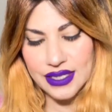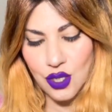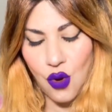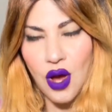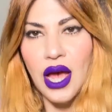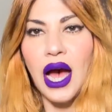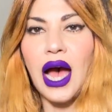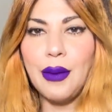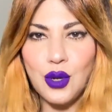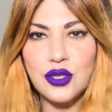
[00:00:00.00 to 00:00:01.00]
So
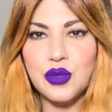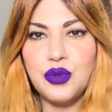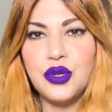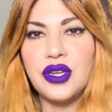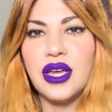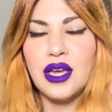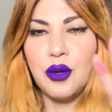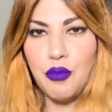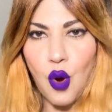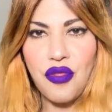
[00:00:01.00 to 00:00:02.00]
I'm going to put
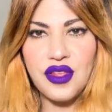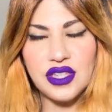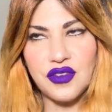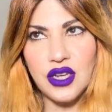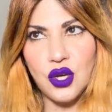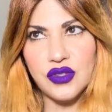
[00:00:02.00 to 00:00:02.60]
both these videos